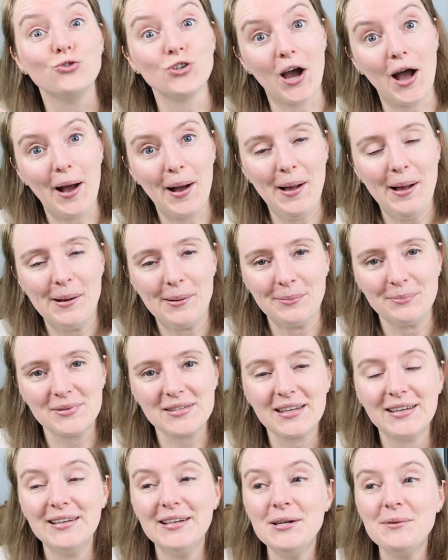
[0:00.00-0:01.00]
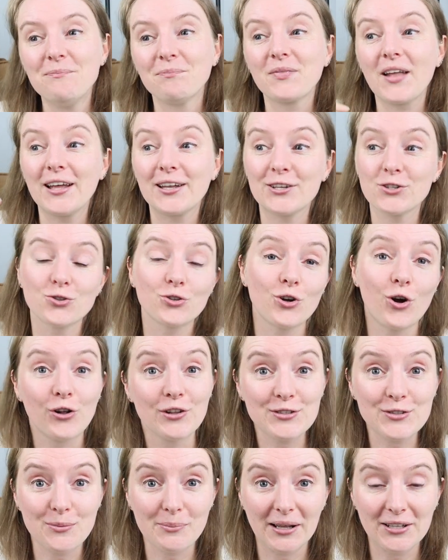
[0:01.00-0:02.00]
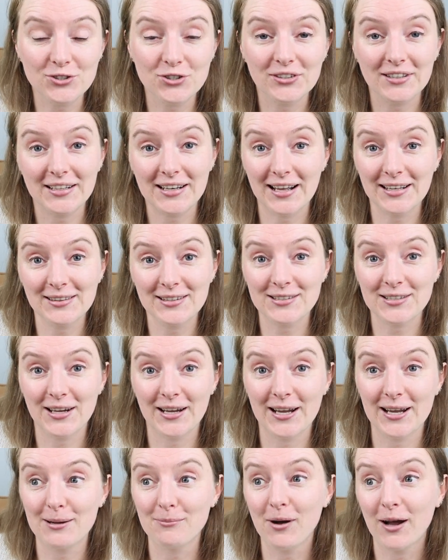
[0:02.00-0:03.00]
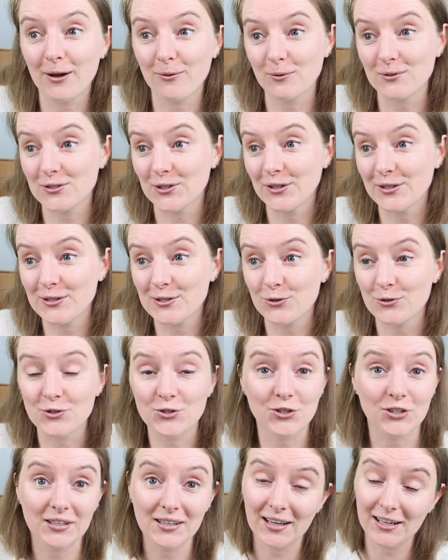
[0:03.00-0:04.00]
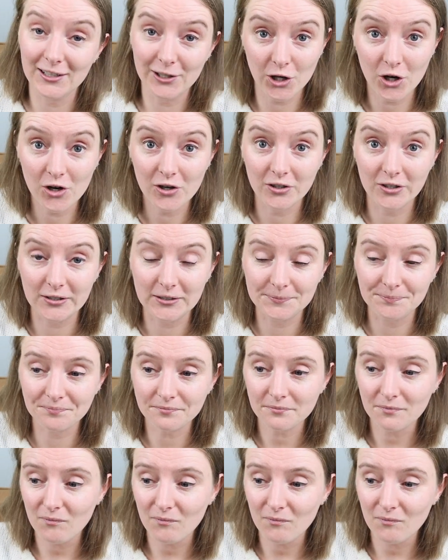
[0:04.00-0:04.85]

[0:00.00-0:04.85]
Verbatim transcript: jobs. And I should also mention that at the time I was also studying law.